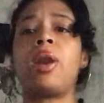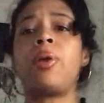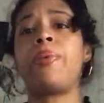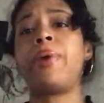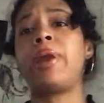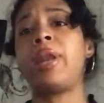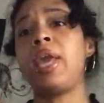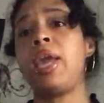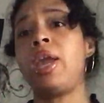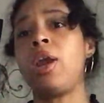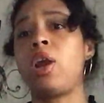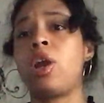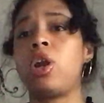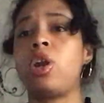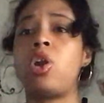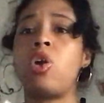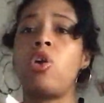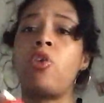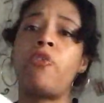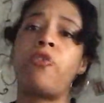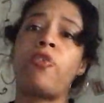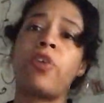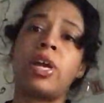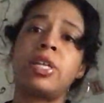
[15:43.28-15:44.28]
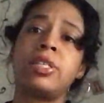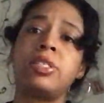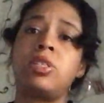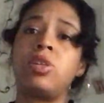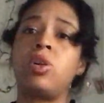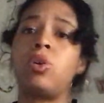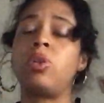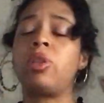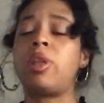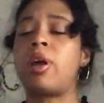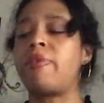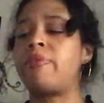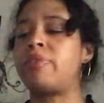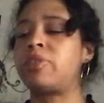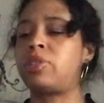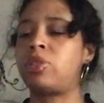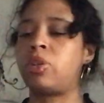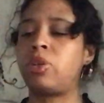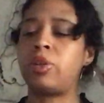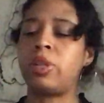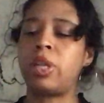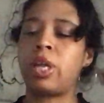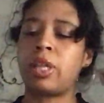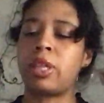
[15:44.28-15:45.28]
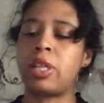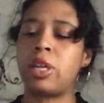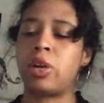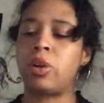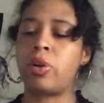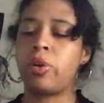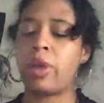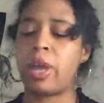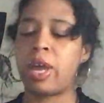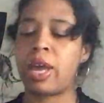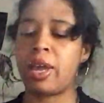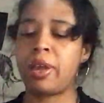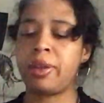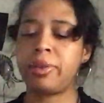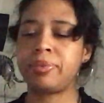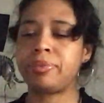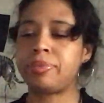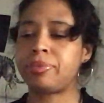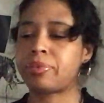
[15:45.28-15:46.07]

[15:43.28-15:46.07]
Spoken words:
don't want to hear it. No friends, no lovers, no nothing, okay?